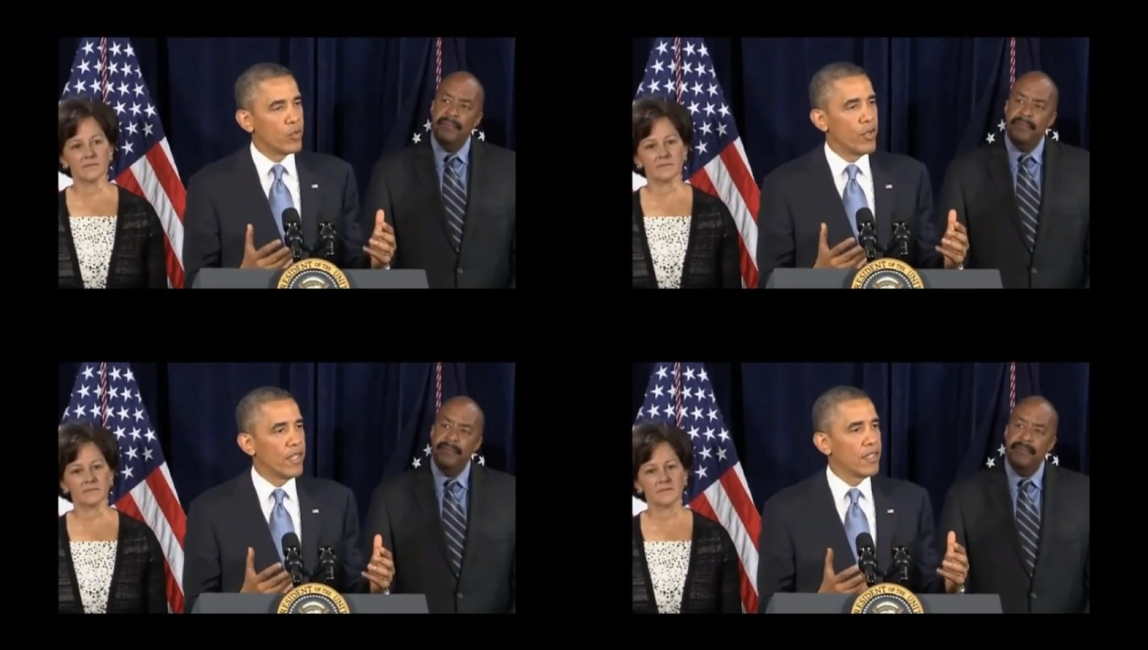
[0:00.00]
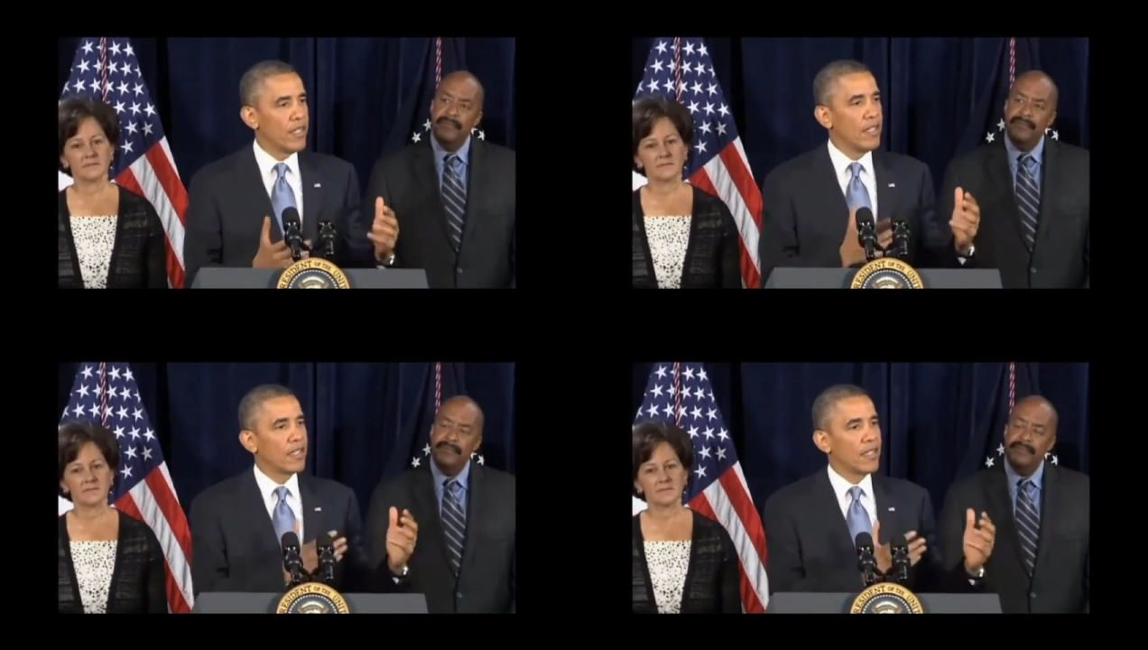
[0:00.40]

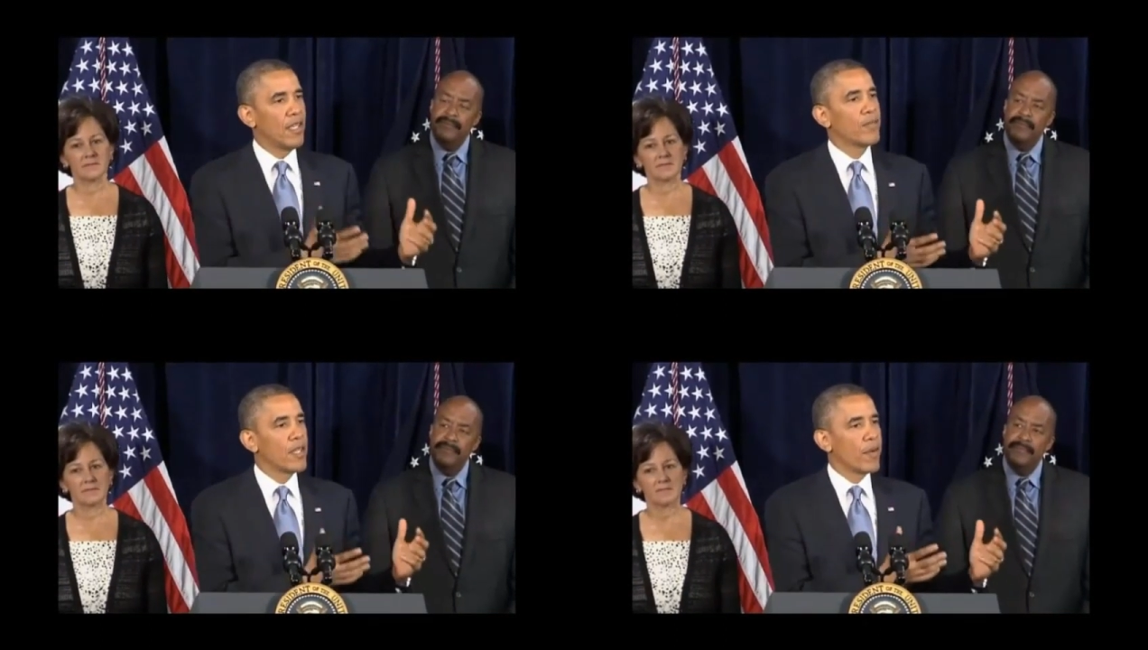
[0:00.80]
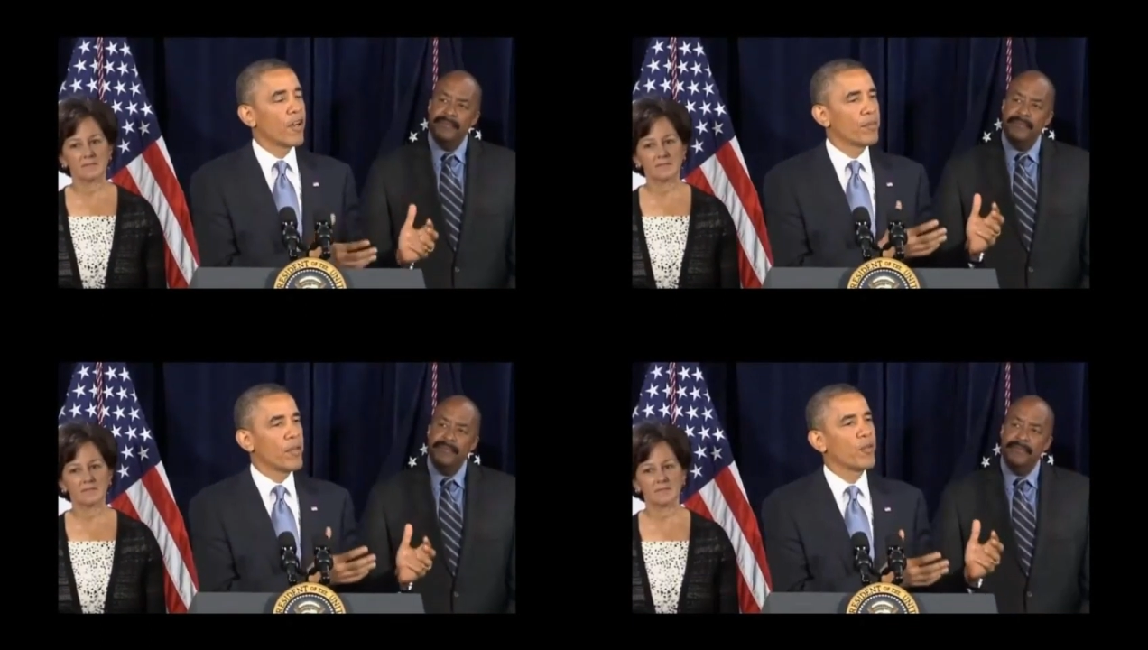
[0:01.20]
Speaker 1: between the need to keep the
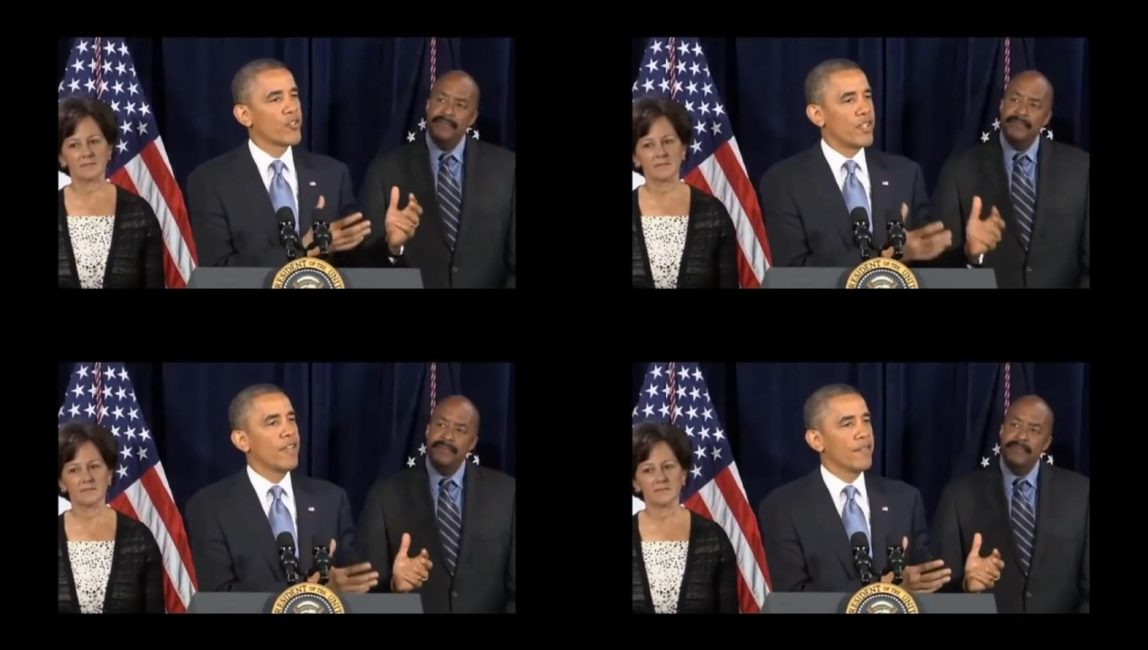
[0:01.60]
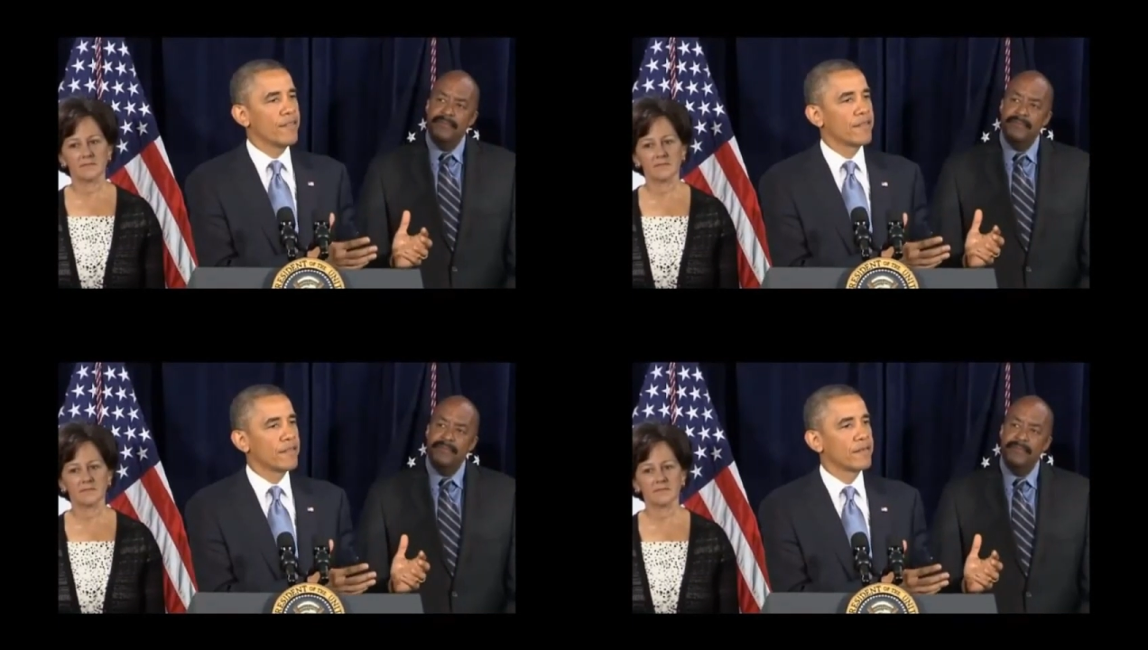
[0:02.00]
American people
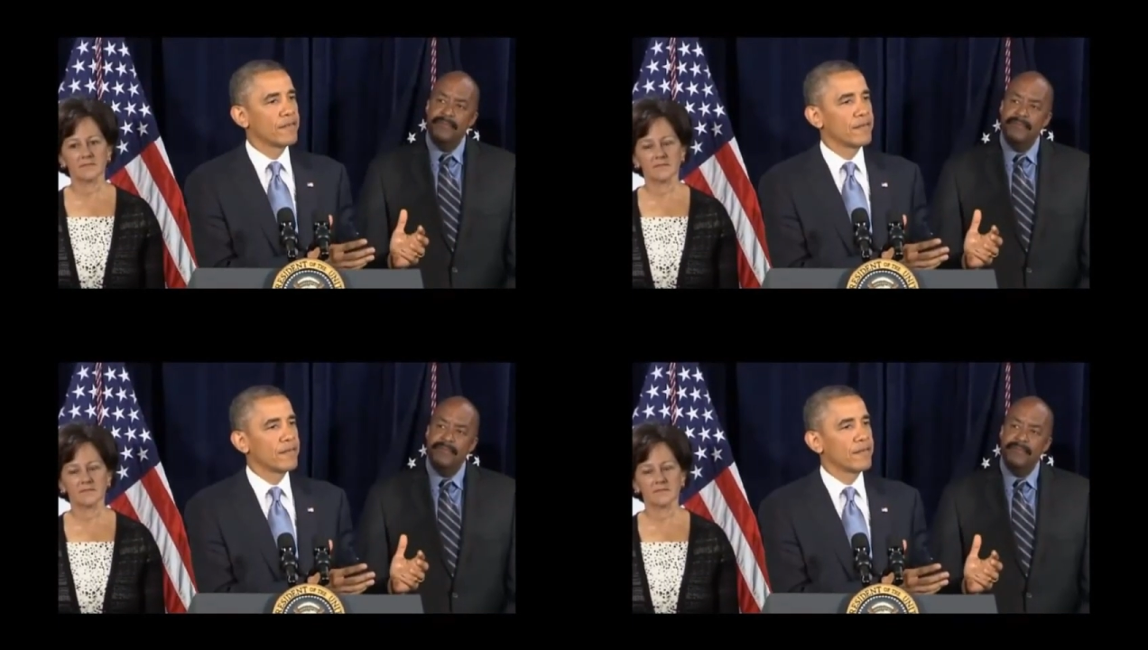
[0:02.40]
safe